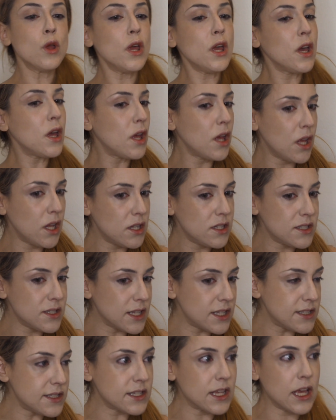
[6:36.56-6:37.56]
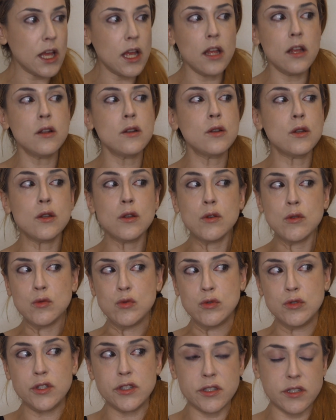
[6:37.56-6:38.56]
And let's get
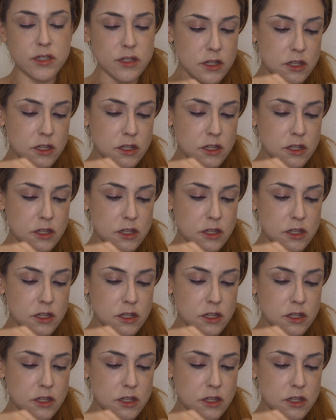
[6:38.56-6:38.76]
just